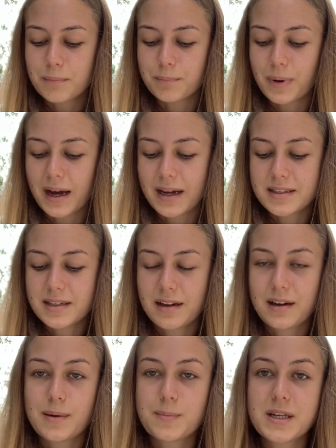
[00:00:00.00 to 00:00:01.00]
But
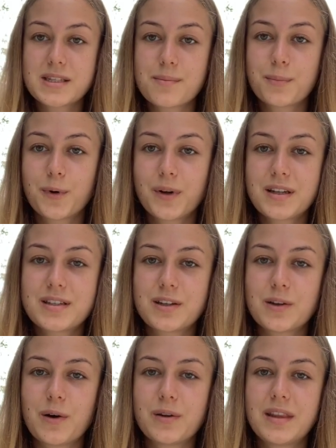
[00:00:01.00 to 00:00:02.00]
it's important to
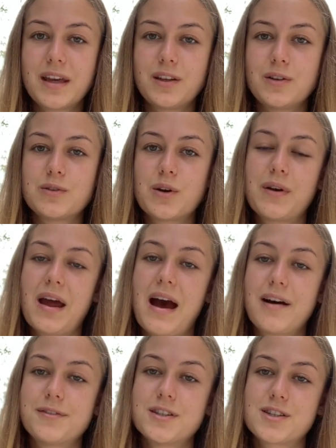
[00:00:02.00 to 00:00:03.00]
note that you don't
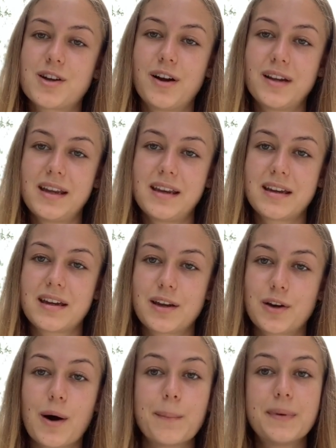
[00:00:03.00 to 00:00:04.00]
have to start eating in
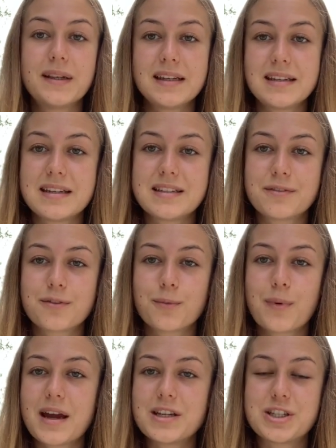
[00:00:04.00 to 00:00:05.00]
a completely different
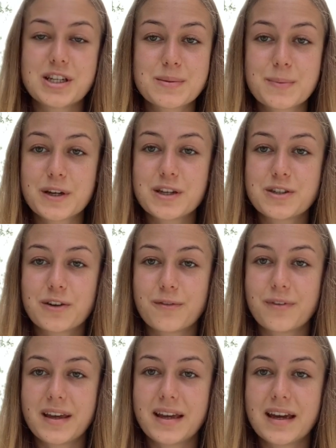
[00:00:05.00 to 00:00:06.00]
way just because you're
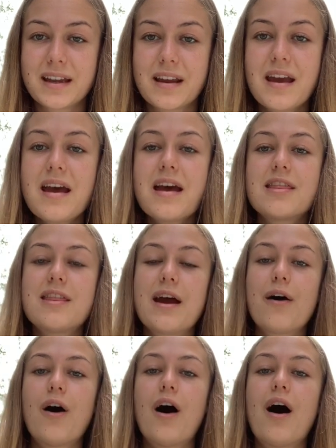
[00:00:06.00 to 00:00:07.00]
vegan.
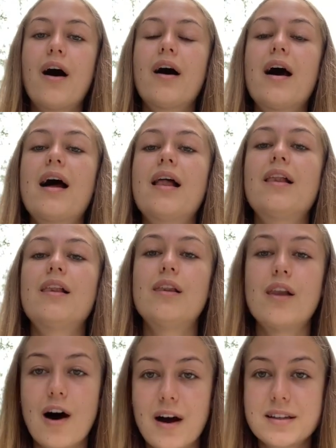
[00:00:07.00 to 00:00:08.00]
There are a
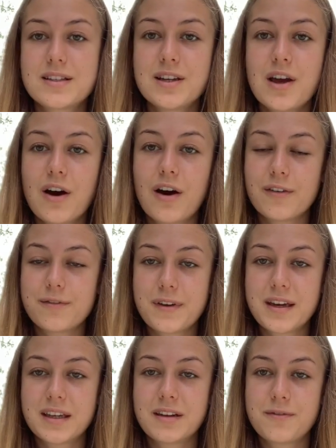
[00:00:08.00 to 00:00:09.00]
lot of
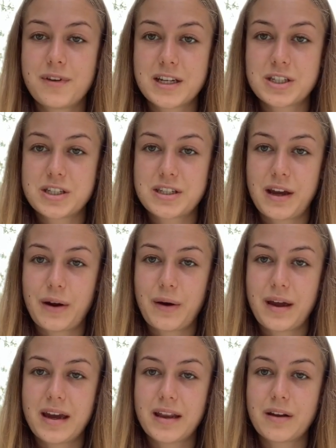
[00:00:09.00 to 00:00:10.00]
vegan and
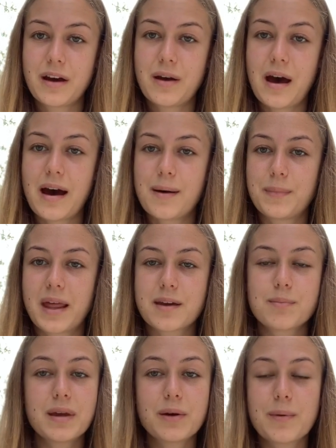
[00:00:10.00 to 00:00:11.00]
vegetarian
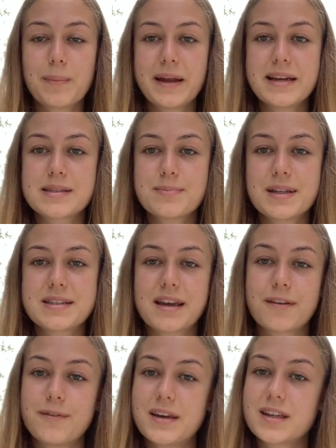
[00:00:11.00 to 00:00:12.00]
like meat replacements,
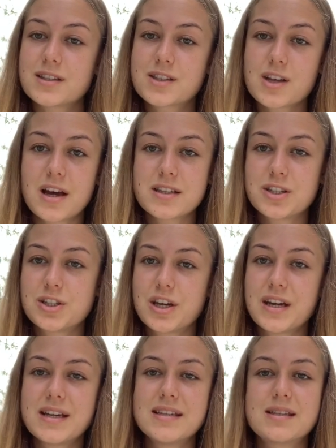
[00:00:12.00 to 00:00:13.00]
like vegan
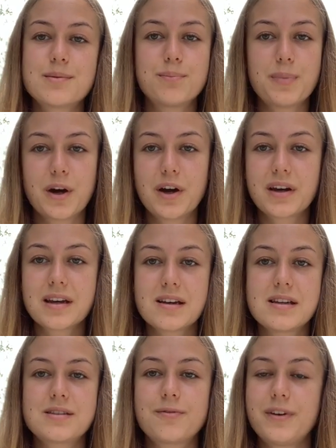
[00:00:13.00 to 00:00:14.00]
sausages,
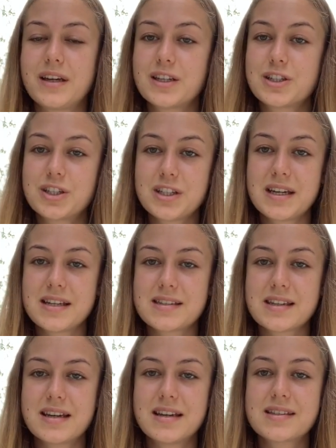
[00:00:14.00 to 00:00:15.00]
burgers, vegan
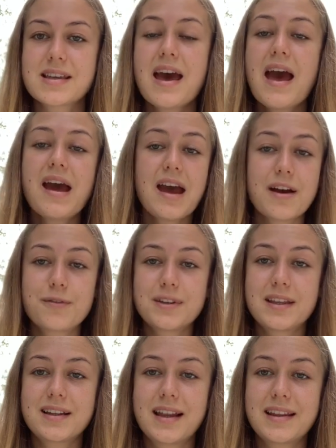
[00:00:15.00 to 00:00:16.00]
cheeses,
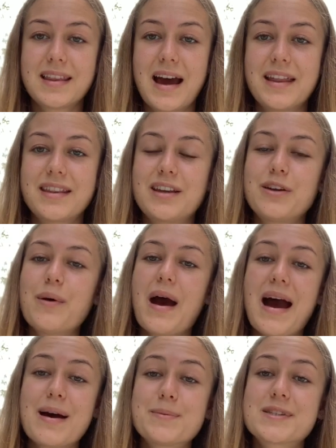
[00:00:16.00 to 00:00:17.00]
everything like that that you
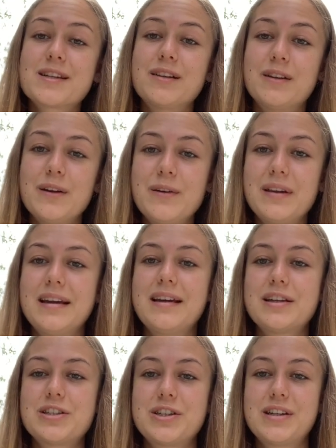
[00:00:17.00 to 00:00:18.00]

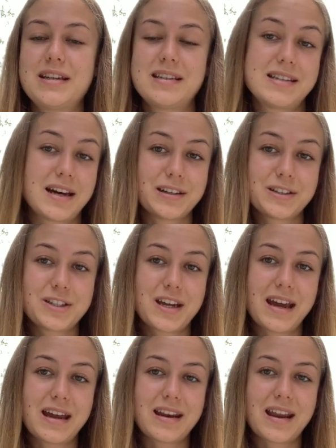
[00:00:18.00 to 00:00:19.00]
absolutely should indulge
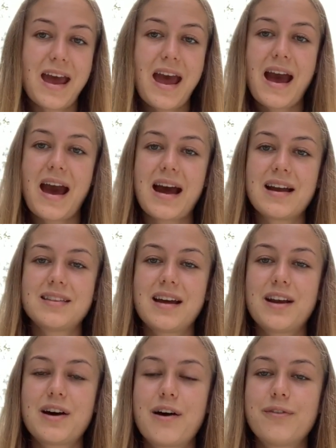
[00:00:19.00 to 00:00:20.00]
in, and
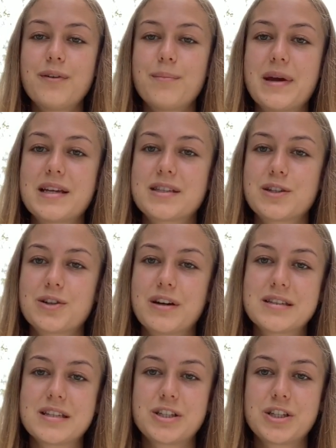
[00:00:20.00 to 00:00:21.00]
that often makes the
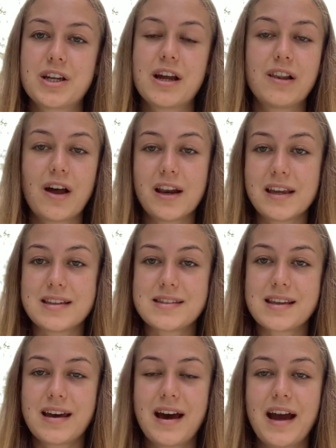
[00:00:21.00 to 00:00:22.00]
transition a lot
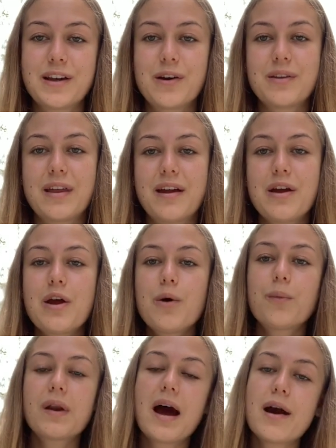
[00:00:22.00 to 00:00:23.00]
easier. I know that
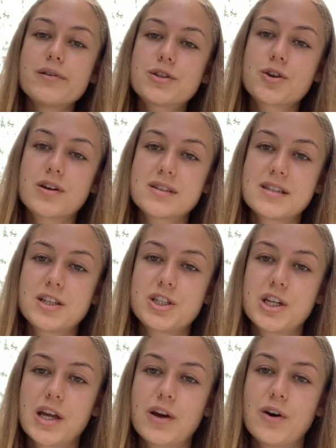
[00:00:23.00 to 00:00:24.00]
when I was
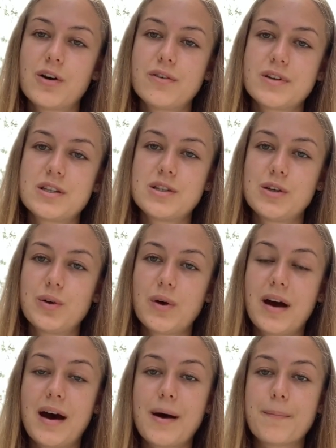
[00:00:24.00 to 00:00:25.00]
transitioning over to
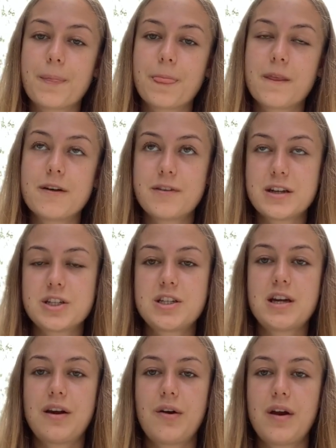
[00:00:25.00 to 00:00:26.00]
a
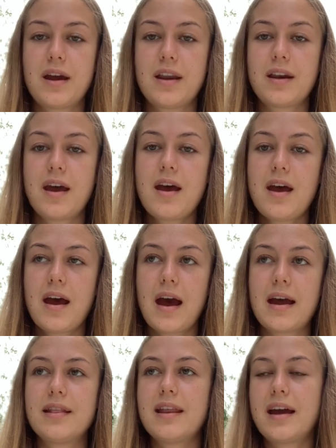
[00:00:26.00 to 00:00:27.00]
vegetarian
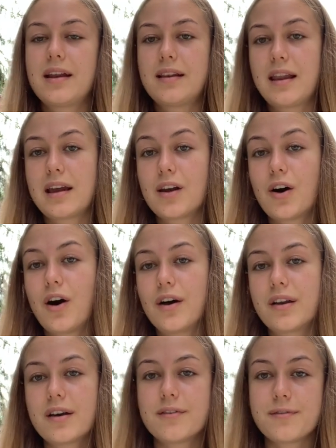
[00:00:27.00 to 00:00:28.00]
and then later
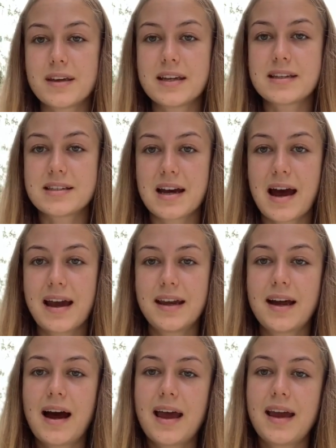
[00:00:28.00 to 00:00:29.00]
on a vegan
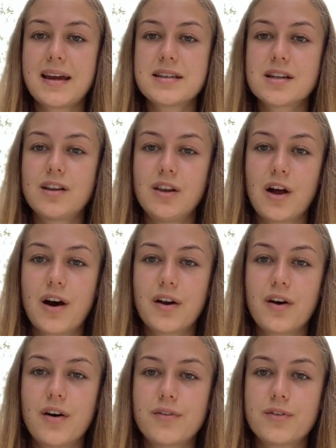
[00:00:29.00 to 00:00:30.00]
diet, I ate a lot
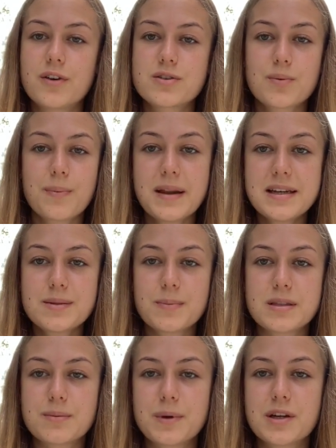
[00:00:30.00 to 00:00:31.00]
of those
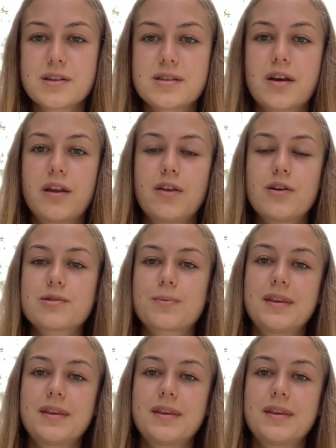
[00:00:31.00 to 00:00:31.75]
replacements because those